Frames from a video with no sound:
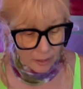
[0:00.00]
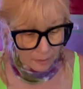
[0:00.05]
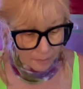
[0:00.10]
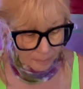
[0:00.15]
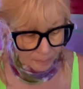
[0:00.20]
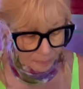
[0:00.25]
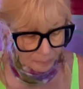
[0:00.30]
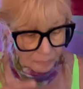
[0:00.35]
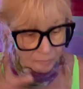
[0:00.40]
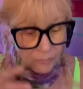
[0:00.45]

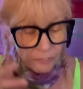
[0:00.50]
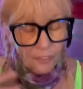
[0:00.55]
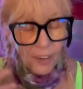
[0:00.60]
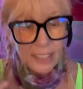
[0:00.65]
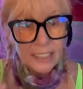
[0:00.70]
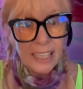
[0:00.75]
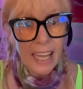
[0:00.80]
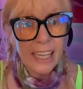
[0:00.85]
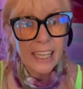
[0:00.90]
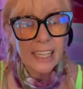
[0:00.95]
if I
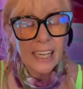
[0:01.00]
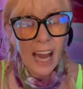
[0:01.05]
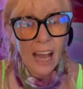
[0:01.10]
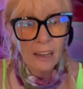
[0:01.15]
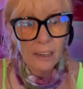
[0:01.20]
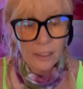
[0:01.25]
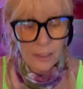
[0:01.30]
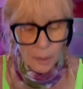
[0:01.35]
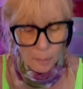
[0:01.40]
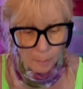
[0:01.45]
take it
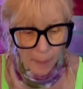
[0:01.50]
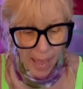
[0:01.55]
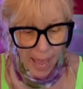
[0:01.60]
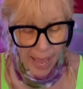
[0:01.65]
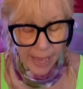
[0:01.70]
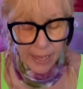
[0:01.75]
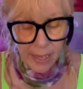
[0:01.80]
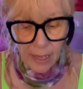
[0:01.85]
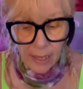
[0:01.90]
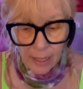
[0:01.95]
out of the
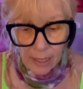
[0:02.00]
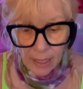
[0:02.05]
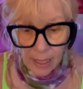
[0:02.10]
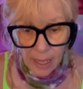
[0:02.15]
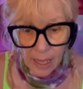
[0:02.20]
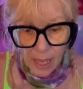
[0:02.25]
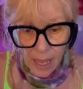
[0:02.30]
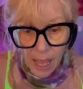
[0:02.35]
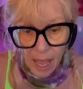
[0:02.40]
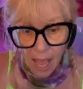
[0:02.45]
bag
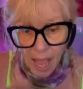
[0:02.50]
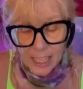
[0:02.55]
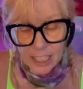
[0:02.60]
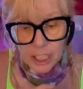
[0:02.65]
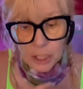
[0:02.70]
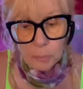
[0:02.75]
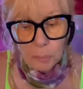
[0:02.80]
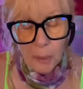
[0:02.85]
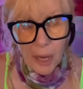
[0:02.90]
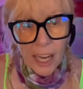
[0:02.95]
I
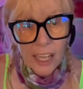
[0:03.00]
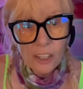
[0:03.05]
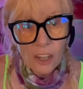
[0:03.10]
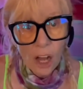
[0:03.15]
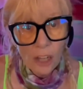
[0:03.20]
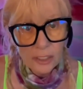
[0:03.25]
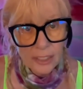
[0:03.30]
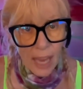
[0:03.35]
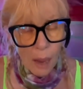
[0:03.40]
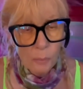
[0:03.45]
spray it
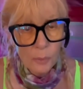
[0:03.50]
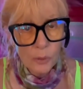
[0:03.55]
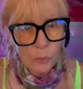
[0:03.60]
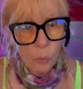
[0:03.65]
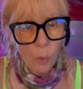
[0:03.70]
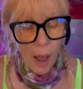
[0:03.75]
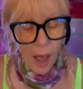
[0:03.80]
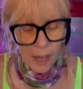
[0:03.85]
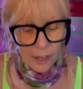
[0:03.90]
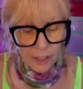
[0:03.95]
all down with
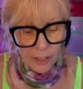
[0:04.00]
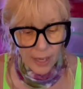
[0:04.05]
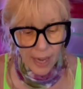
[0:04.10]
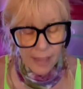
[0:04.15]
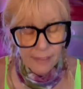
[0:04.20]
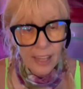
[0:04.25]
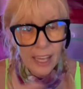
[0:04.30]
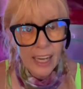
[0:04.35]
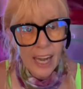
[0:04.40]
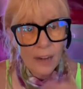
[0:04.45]
water
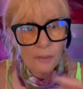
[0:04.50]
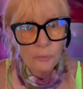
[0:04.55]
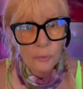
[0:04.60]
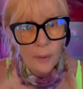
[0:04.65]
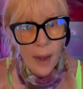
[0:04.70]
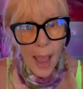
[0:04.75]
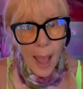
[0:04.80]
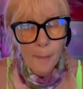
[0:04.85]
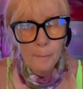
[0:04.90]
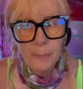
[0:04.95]
and then I
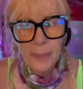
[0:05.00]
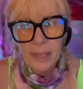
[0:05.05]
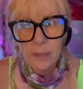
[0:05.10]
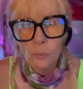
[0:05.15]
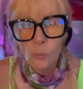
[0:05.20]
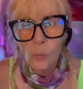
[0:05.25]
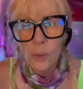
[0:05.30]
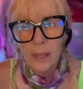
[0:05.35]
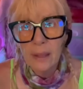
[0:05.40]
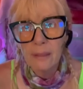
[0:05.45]
wrap it
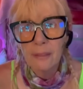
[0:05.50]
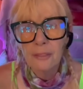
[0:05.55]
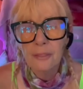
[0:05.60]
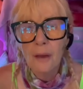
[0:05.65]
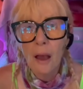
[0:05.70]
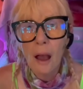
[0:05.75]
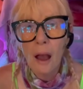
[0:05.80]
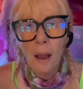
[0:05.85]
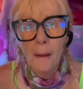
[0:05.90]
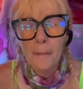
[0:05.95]
with
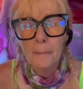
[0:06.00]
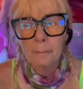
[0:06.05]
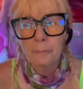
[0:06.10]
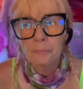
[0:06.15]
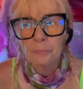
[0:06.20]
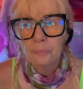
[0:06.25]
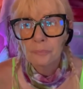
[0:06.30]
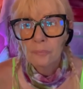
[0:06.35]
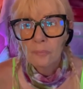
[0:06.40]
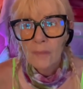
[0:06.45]

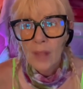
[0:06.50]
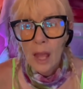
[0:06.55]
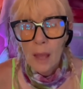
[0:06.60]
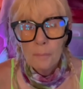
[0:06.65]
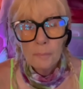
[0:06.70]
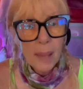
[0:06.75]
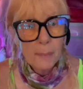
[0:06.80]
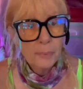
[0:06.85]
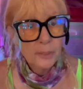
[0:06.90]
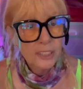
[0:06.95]
um,
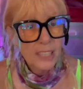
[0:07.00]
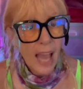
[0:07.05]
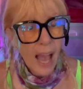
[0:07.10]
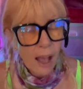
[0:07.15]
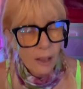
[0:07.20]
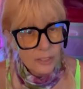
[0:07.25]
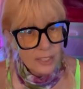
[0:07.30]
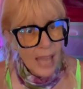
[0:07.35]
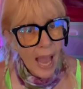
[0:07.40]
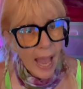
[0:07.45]
paper
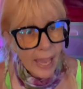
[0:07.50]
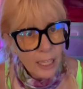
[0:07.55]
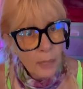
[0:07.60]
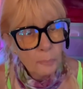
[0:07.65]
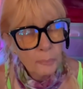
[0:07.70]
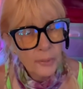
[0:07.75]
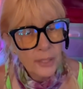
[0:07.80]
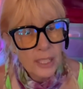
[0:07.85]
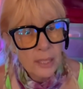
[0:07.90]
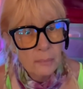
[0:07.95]
towels. I
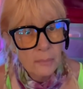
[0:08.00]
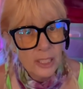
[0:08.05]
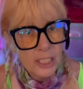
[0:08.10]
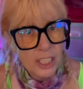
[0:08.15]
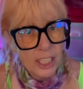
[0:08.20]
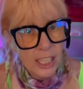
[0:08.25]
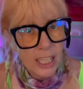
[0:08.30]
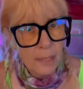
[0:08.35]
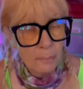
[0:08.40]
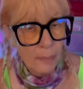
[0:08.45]
can pretty
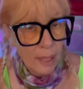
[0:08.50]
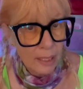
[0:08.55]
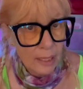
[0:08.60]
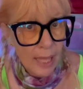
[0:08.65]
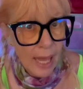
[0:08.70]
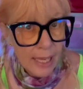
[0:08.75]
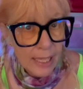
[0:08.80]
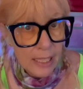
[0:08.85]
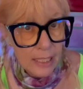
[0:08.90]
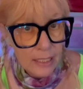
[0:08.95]
much keep my
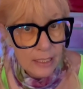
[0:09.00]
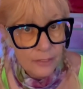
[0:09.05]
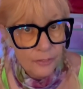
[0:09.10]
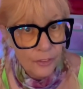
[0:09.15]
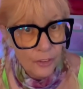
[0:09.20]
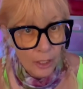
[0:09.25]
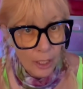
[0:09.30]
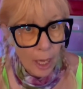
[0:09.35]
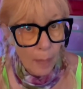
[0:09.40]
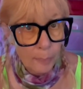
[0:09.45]
lettuce
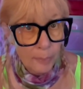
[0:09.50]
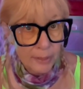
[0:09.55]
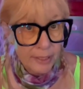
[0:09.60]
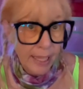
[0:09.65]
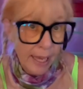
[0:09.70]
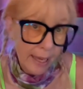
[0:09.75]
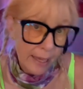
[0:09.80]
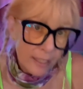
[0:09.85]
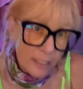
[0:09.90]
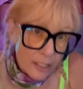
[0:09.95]
for a couple
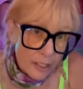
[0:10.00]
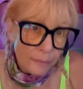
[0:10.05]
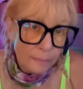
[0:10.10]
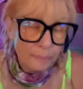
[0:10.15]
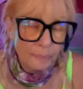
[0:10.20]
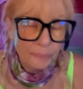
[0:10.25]
days.